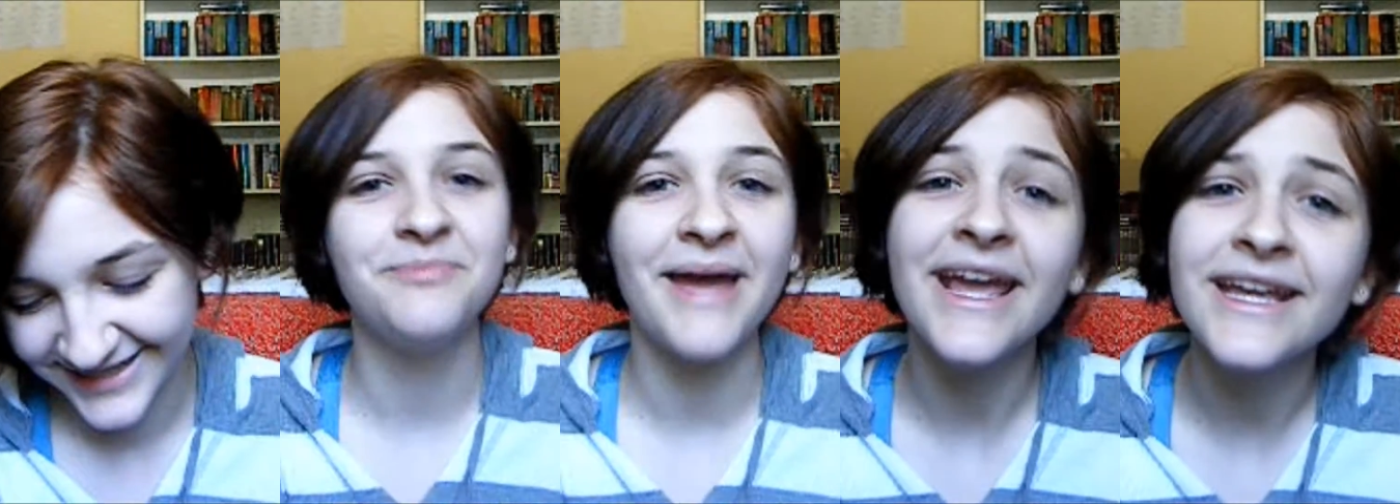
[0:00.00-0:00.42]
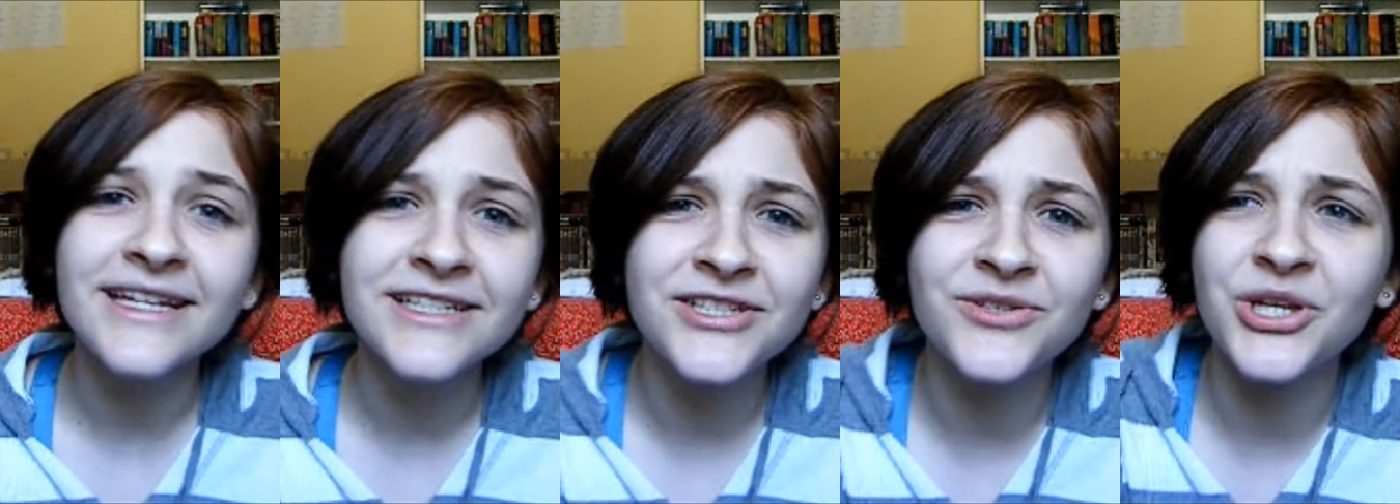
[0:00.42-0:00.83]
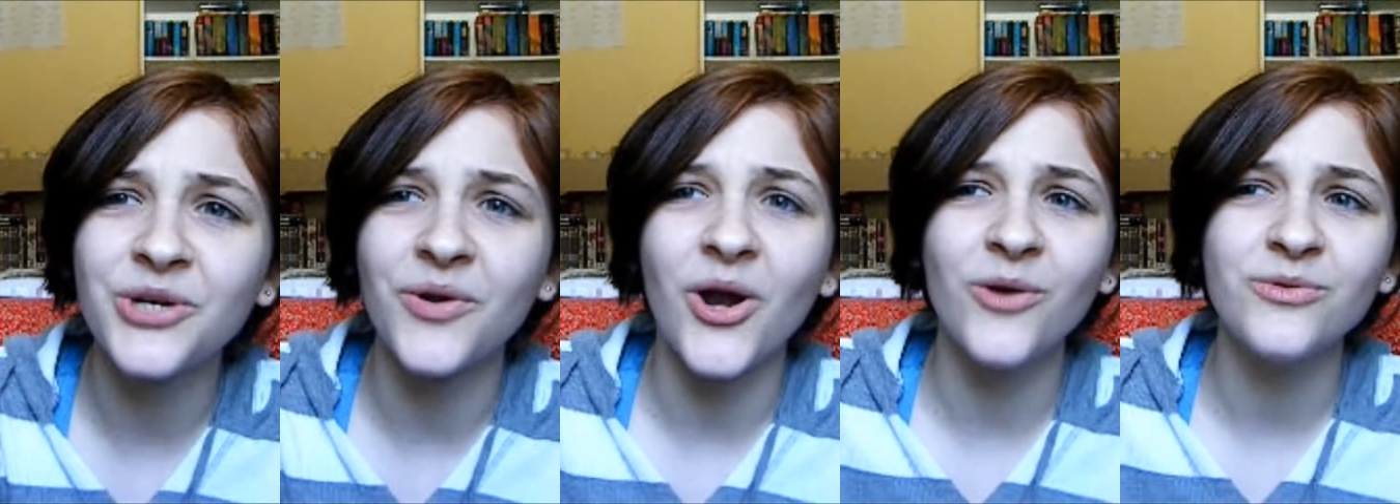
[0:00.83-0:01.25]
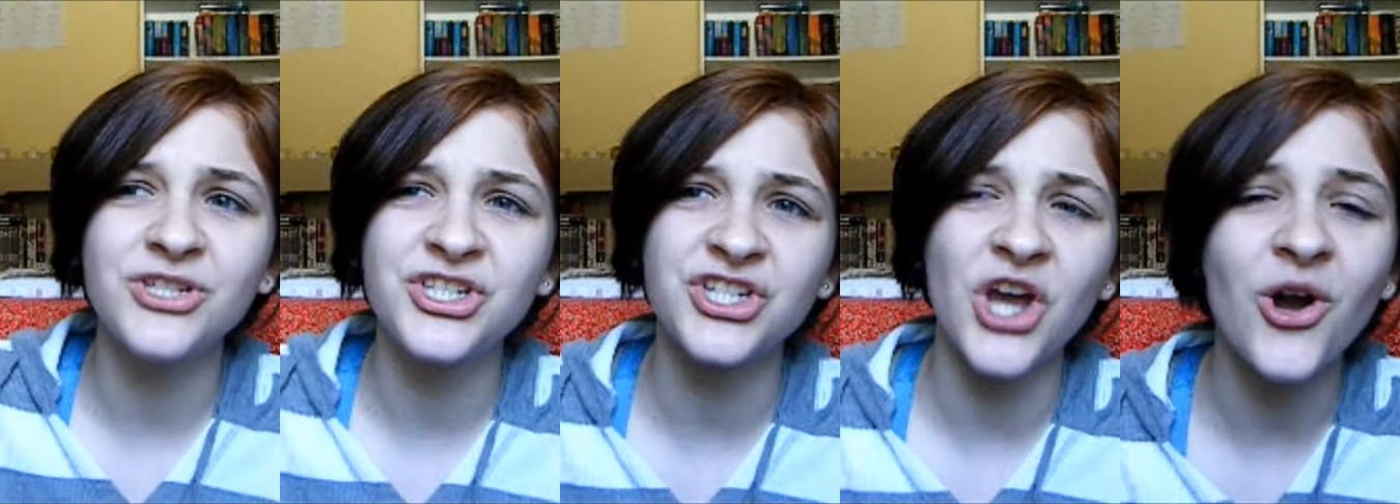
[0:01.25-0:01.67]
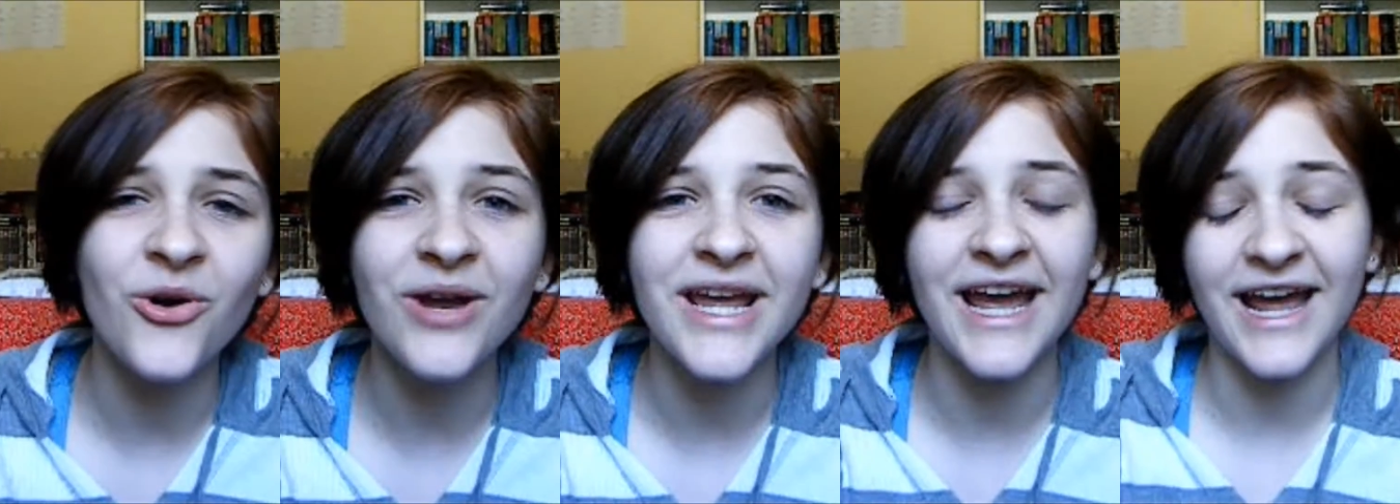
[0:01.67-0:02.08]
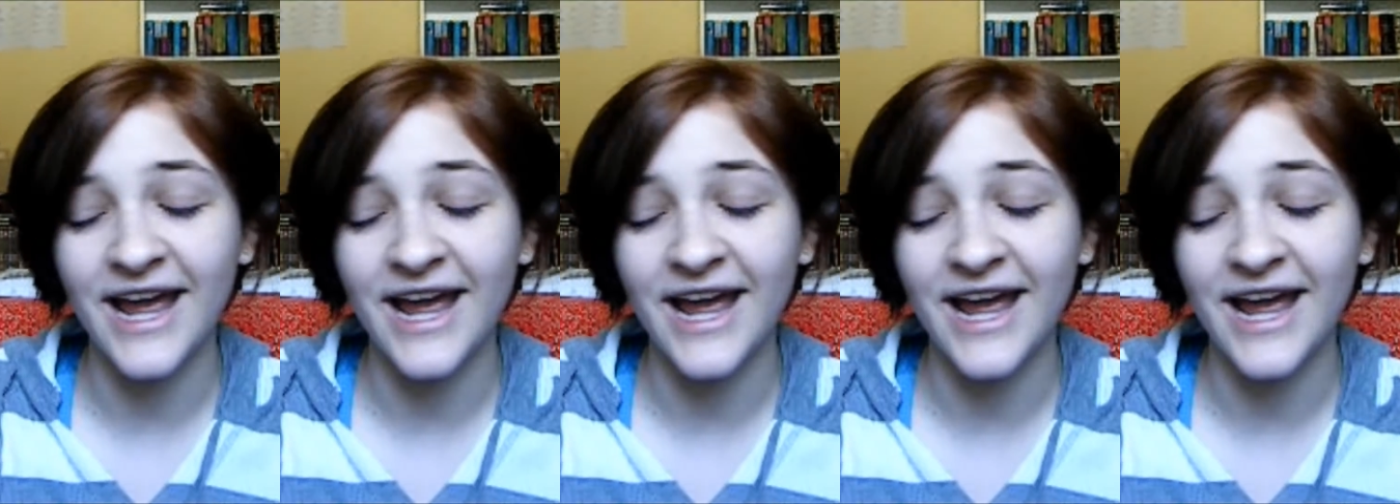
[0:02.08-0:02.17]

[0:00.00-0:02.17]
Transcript: To make into your own show...